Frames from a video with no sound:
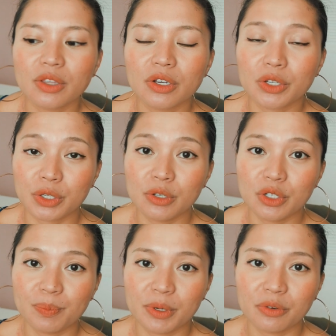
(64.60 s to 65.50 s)
the
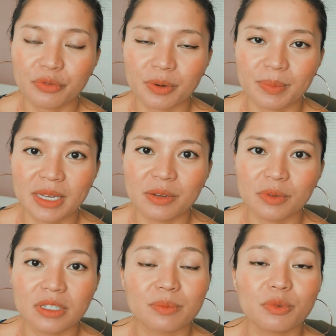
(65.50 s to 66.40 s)
huge appeal for me
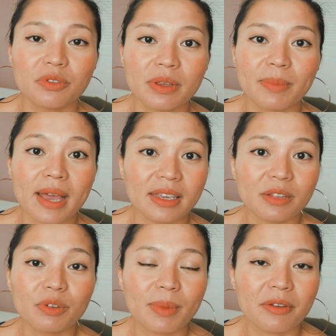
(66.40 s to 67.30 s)
was moving back
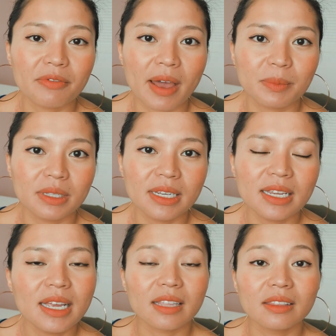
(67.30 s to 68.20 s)
in with my
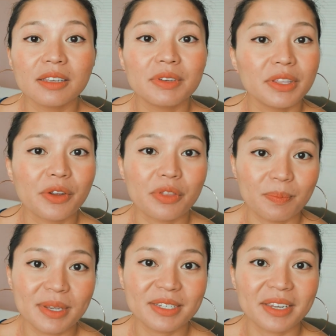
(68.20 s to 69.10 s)
family and living near the
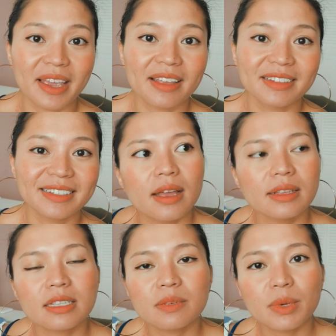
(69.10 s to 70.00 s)
beach again.
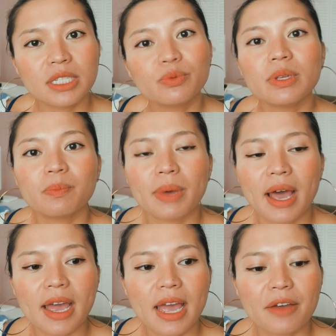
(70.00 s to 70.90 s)
And as the months went
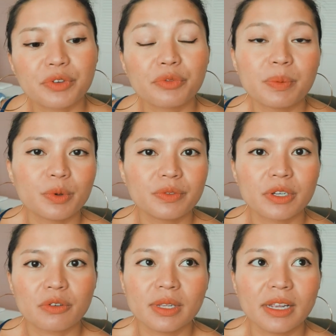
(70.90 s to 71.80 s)
by after we moved
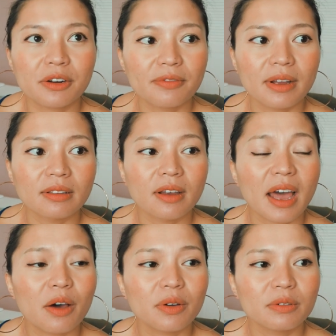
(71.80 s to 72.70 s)
here, we later found out
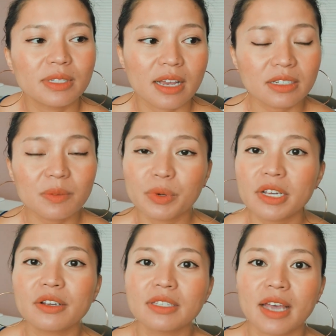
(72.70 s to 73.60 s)
how it was actually
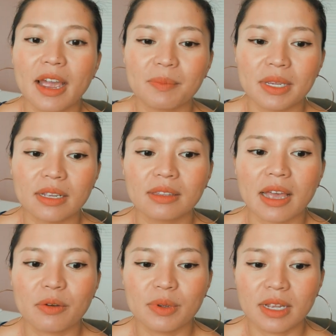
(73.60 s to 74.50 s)
pretty good timing
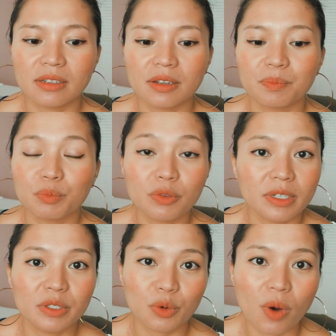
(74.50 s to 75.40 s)
that we ended up
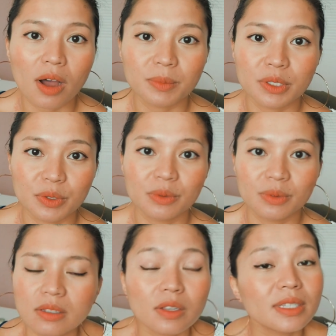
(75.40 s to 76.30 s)
moving to Guam too.
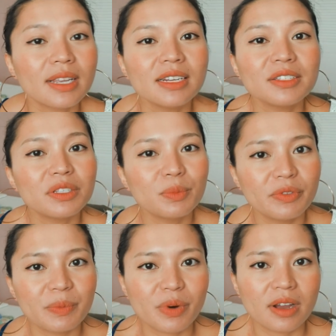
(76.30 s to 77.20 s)
So let's get into the
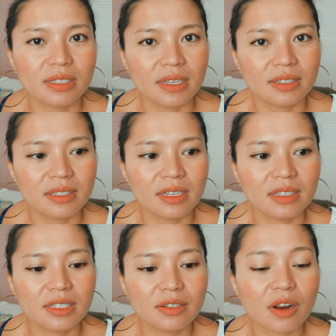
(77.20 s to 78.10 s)
moving process and
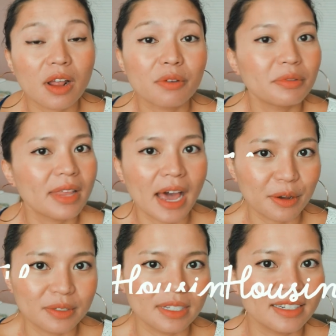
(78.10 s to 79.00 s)
let's start off with
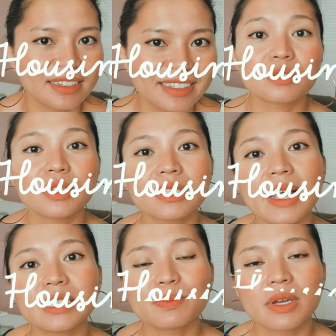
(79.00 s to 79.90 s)
housing. So just
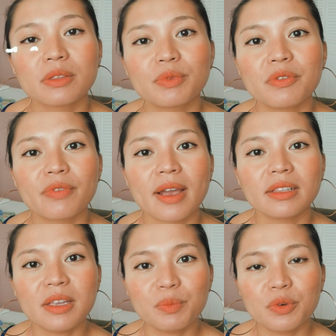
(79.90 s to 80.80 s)
last month, we
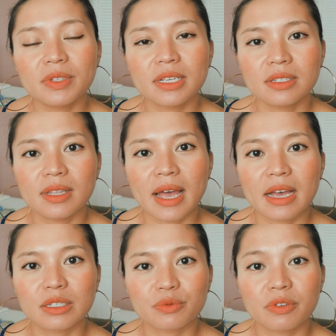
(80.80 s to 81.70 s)
finally moved into the
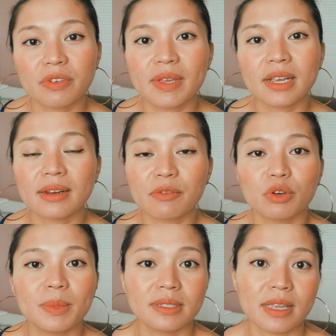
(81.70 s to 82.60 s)
house where Vivek and I
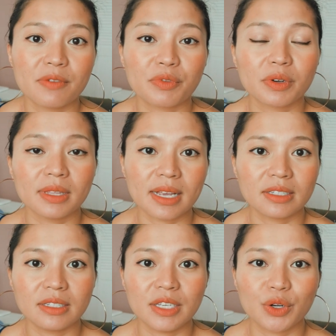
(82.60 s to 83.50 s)
will be staying for the next